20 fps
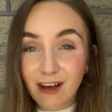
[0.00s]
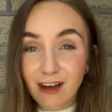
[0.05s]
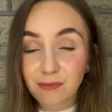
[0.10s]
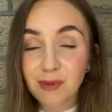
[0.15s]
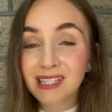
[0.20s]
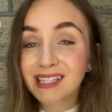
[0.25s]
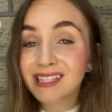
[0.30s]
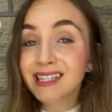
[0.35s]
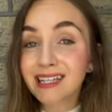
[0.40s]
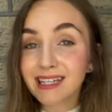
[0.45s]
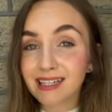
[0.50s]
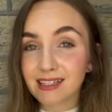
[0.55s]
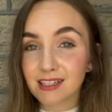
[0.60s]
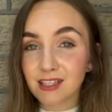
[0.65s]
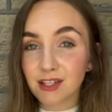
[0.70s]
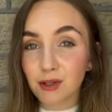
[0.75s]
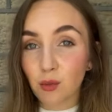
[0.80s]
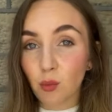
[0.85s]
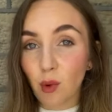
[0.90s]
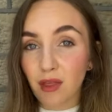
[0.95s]
have been
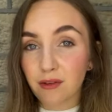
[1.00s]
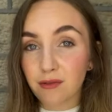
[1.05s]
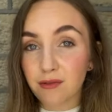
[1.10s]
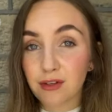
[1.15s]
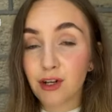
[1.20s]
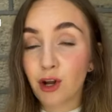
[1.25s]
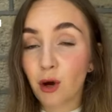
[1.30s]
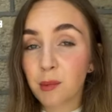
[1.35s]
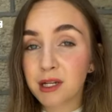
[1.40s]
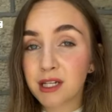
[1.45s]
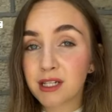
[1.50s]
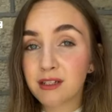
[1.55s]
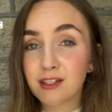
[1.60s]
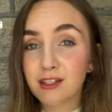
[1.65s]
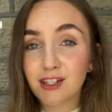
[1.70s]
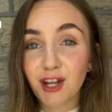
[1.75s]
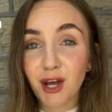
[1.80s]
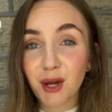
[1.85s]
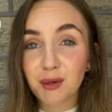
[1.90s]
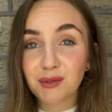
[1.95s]
linked to the weather
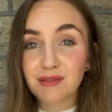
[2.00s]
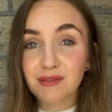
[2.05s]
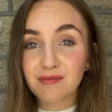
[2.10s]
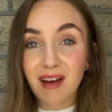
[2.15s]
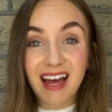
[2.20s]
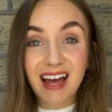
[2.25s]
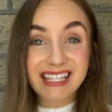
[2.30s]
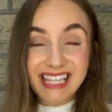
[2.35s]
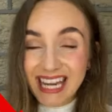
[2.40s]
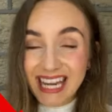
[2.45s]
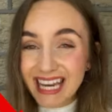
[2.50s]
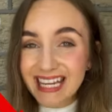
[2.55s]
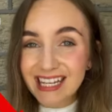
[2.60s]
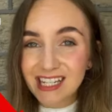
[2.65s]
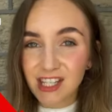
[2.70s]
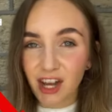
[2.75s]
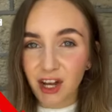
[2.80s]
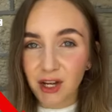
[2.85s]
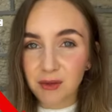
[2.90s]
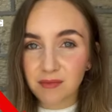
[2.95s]
phenomenon known as a
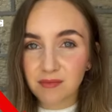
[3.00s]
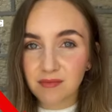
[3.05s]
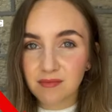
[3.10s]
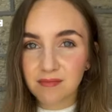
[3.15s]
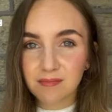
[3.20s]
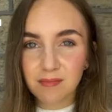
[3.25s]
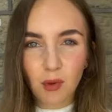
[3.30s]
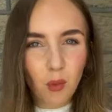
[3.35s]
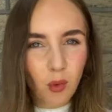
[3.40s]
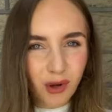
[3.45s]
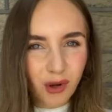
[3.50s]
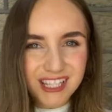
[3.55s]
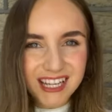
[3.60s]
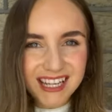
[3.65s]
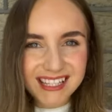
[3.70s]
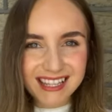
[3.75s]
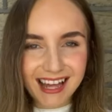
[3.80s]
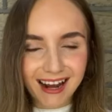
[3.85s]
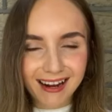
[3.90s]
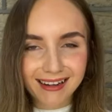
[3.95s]
heat dome. But
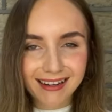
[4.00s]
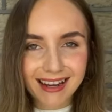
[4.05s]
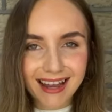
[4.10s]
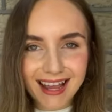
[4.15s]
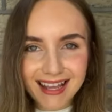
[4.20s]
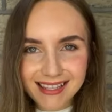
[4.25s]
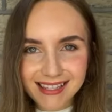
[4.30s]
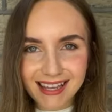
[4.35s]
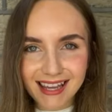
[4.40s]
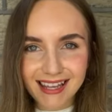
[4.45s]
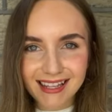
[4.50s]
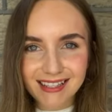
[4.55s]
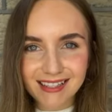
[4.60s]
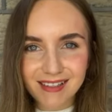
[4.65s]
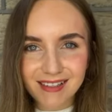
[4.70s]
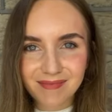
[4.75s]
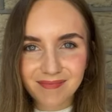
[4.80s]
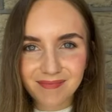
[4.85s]
what exactly is it?